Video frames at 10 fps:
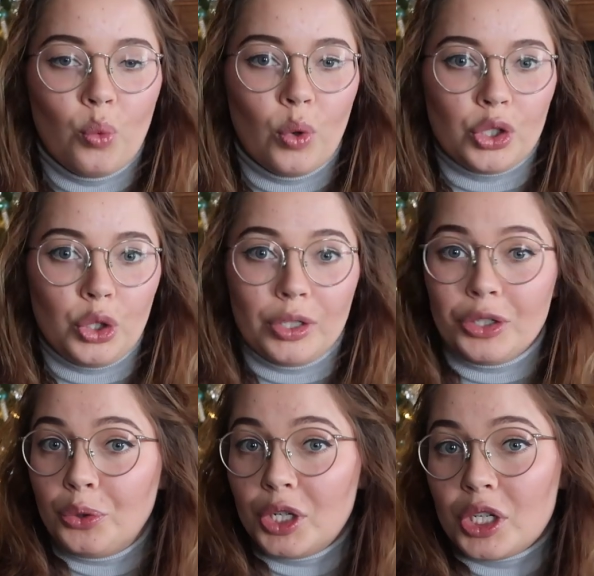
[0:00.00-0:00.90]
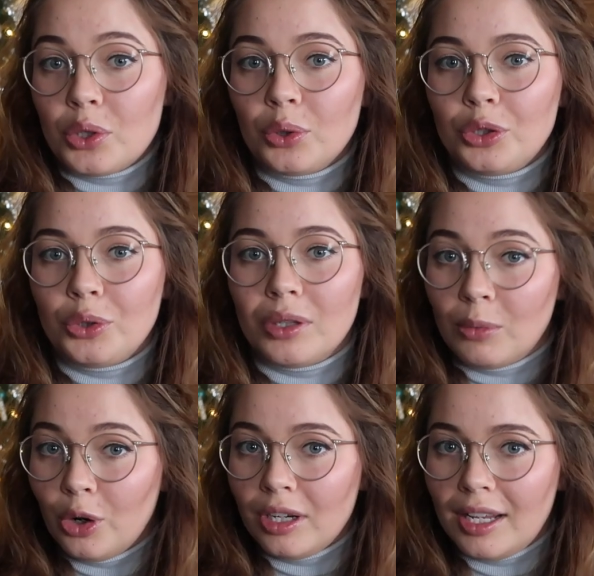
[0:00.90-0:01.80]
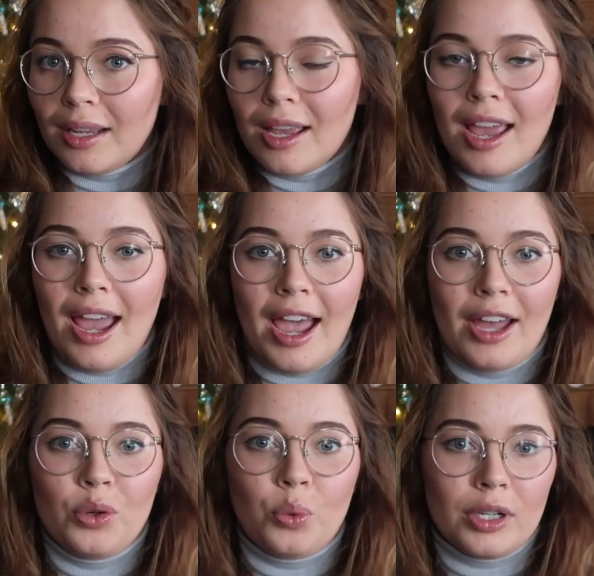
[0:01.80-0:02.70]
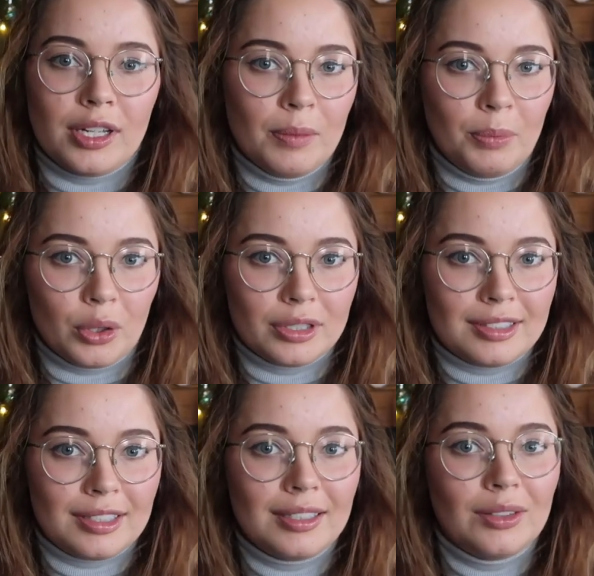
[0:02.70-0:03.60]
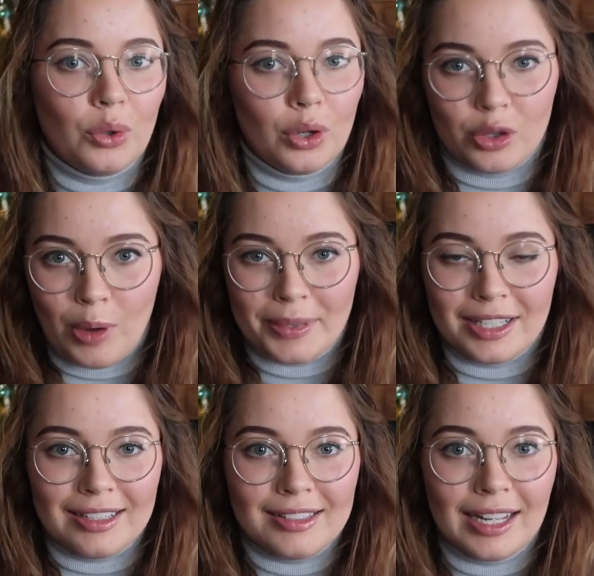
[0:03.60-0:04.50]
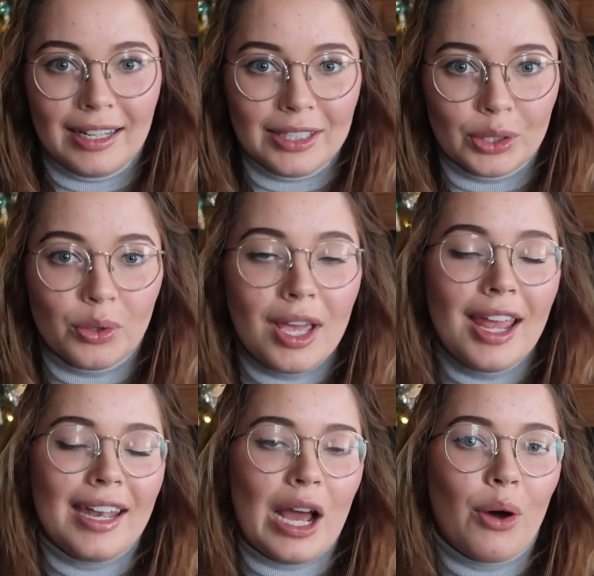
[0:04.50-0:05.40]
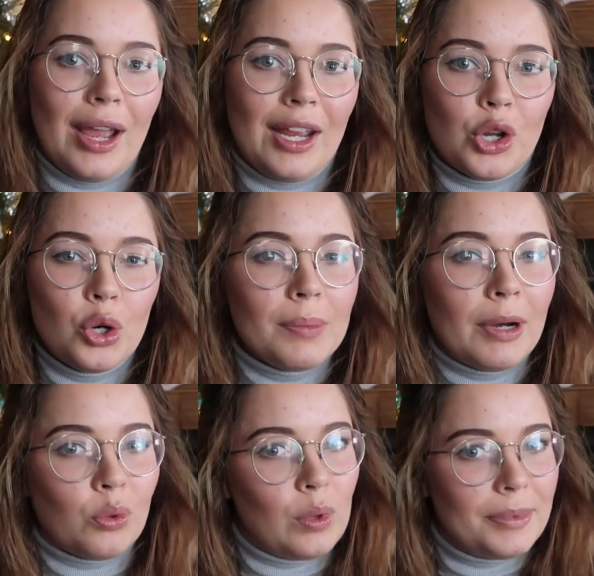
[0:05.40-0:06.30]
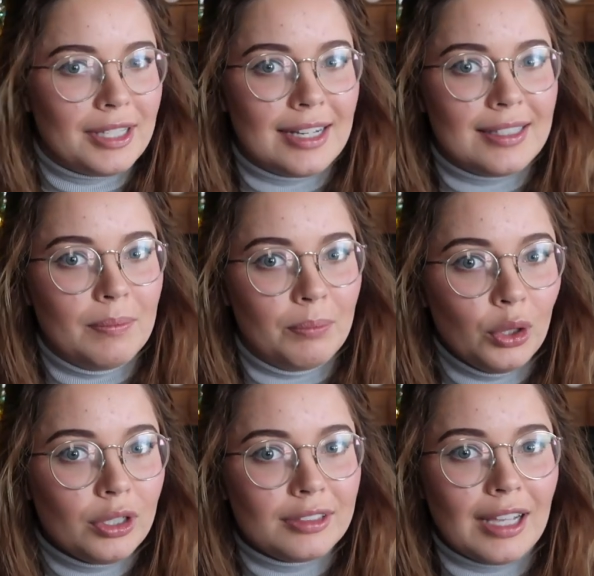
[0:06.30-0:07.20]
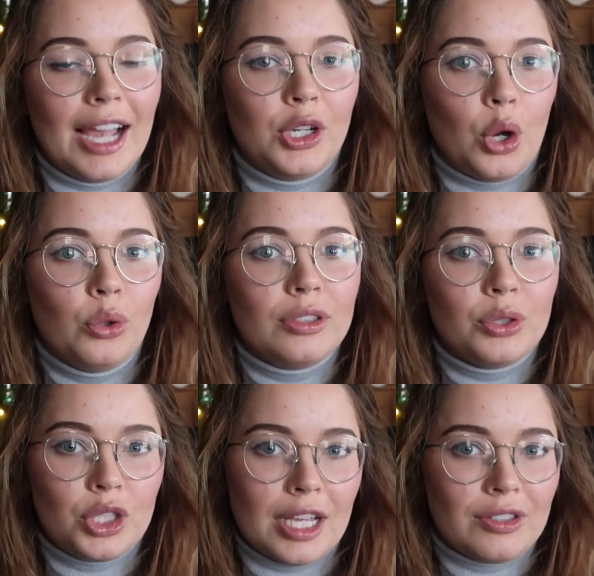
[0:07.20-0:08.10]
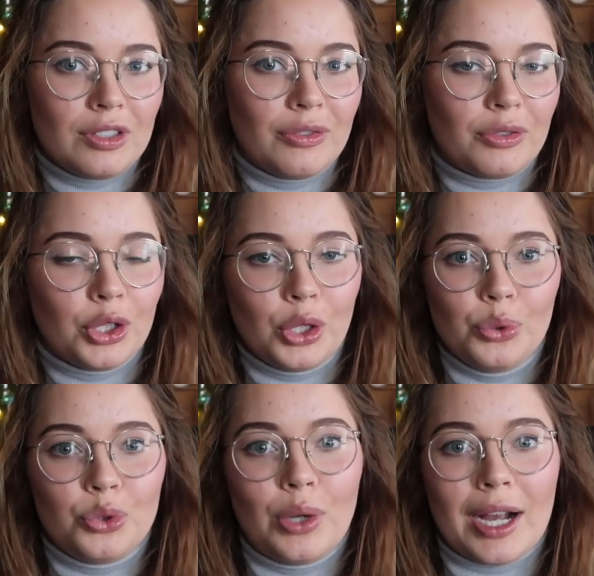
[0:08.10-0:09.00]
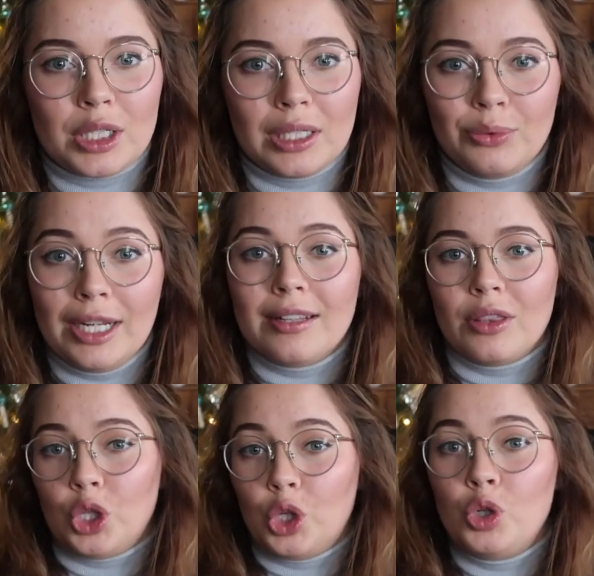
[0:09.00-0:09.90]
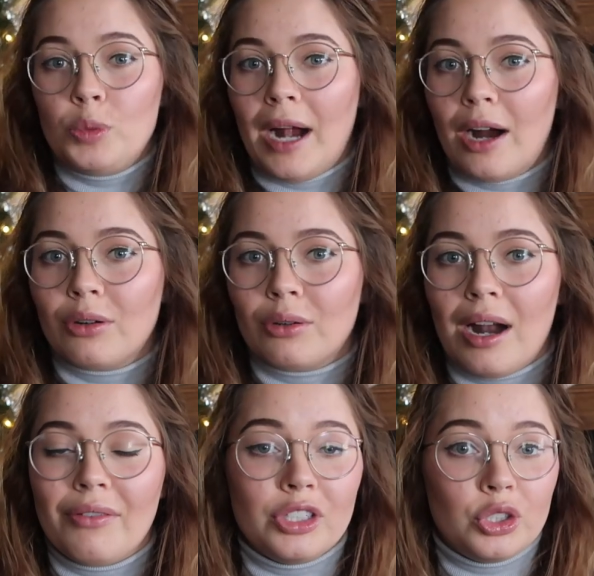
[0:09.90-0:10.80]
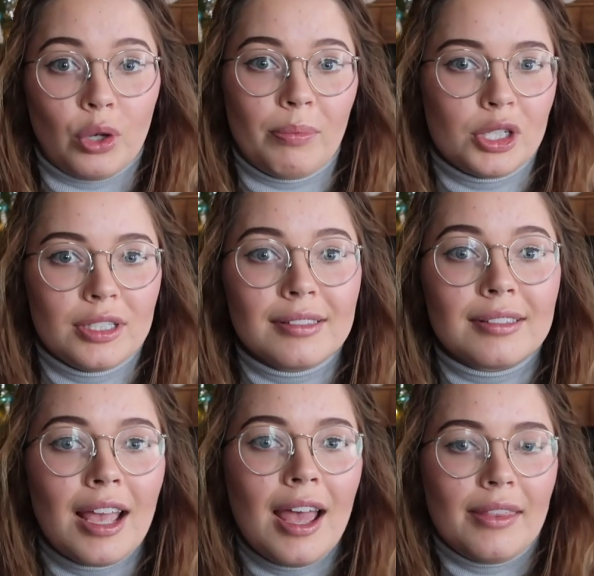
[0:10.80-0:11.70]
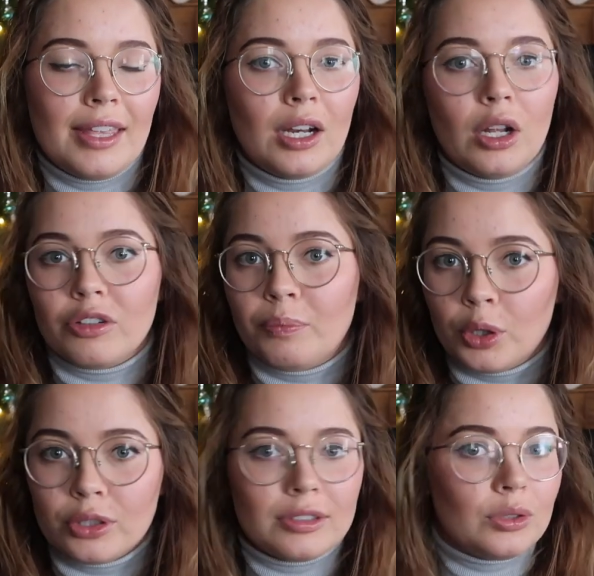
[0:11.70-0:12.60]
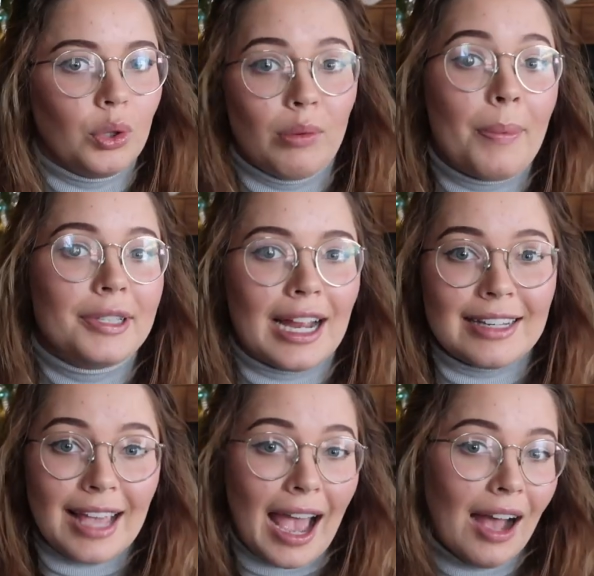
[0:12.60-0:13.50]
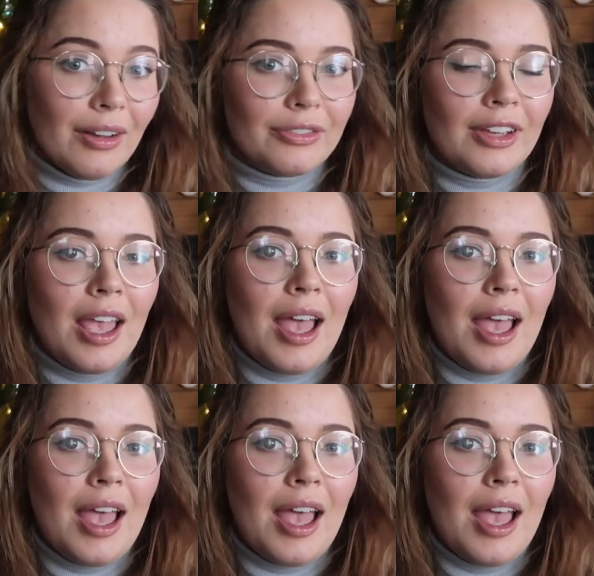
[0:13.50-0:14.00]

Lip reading: what your intuition told you in the morning and what the books or the websites tell you. Now, a note about websites and books, I don't suggest for you to actually read the huge paragraph descriptions that a lot of books or websites have,